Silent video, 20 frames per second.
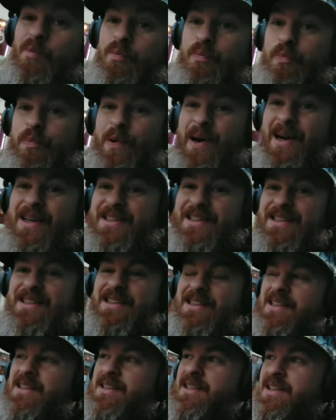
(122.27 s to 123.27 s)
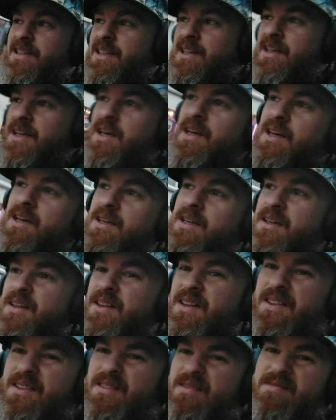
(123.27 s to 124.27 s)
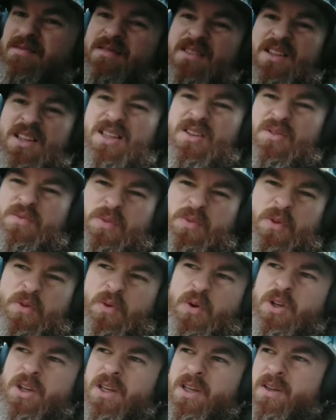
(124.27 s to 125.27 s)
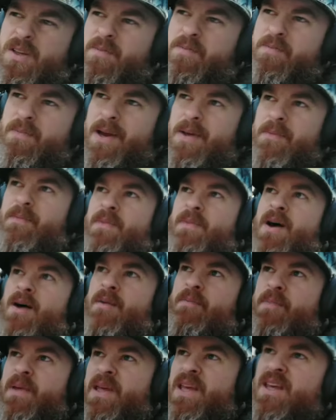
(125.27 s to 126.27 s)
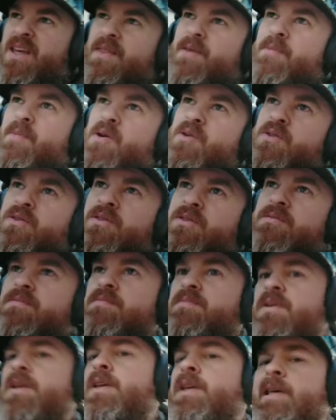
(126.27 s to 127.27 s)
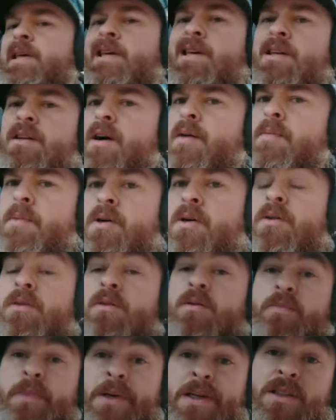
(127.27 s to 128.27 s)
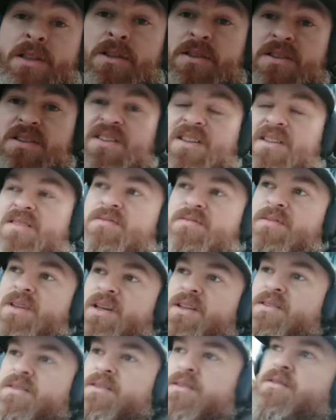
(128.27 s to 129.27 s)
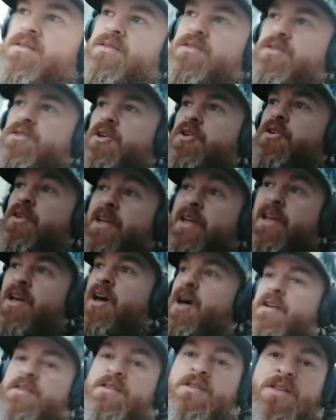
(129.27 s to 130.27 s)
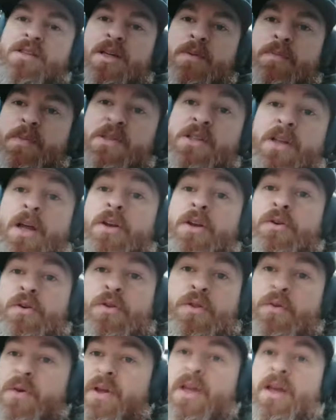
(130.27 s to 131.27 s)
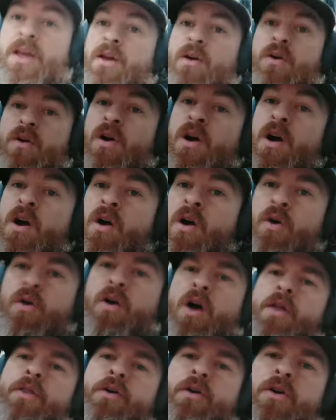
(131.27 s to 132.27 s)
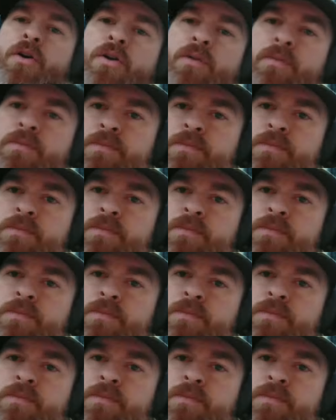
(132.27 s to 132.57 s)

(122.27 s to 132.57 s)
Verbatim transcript: Price. The, the Rook might not be the most economical build. It's certainly not as cheap as an Ender 3 or, or other